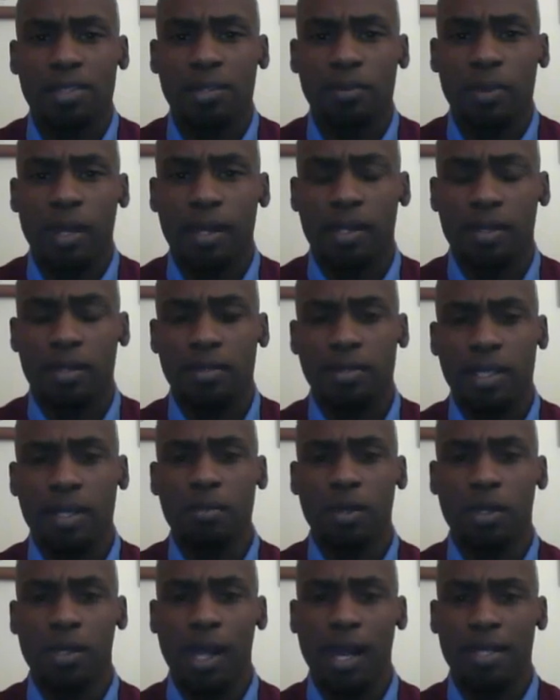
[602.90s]
to the regular
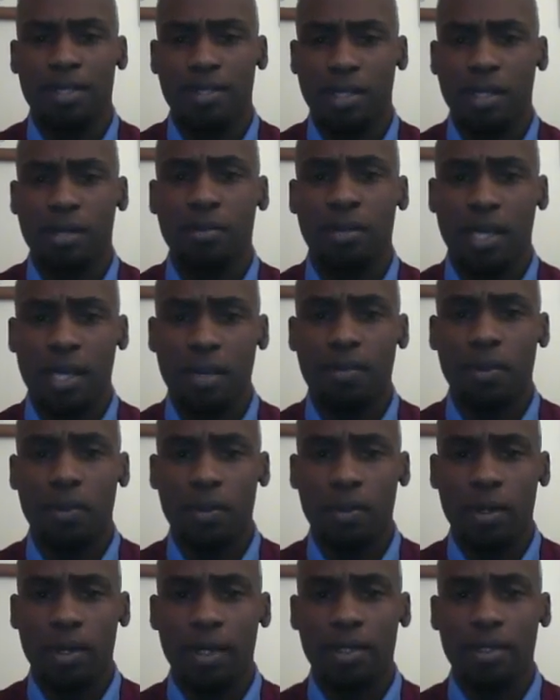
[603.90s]
dimmer lights. They'll keep
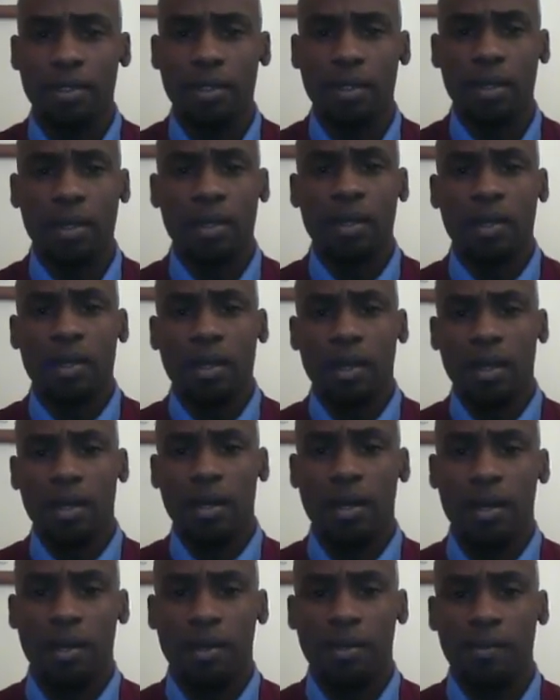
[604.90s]
on
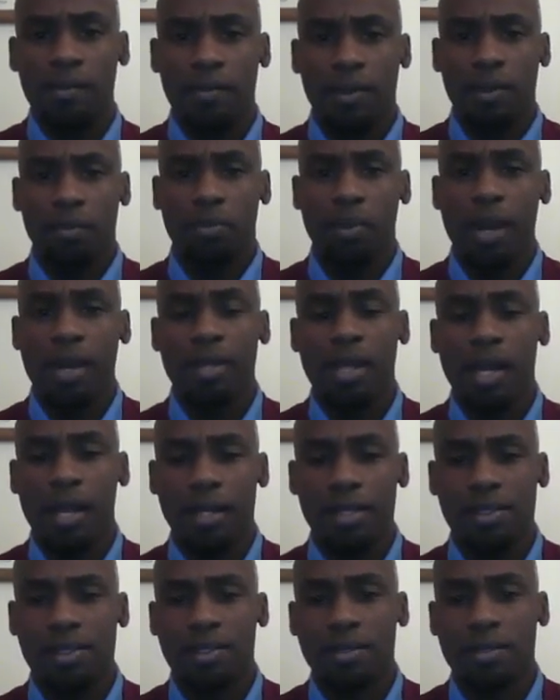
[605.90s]
the bright
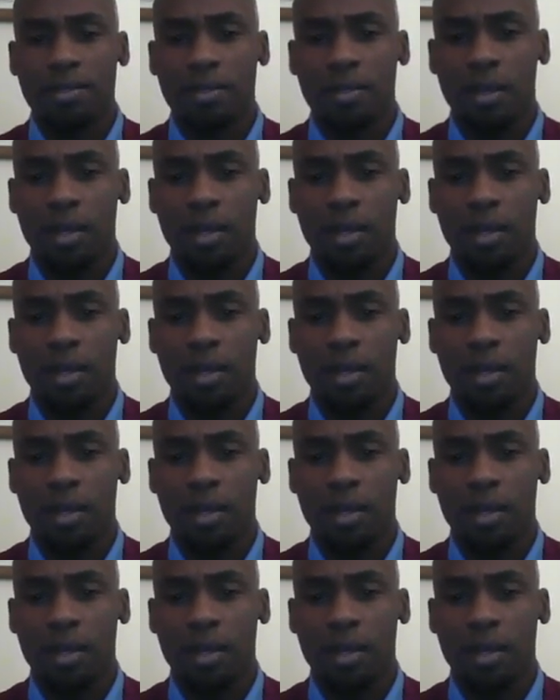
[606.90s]
lights.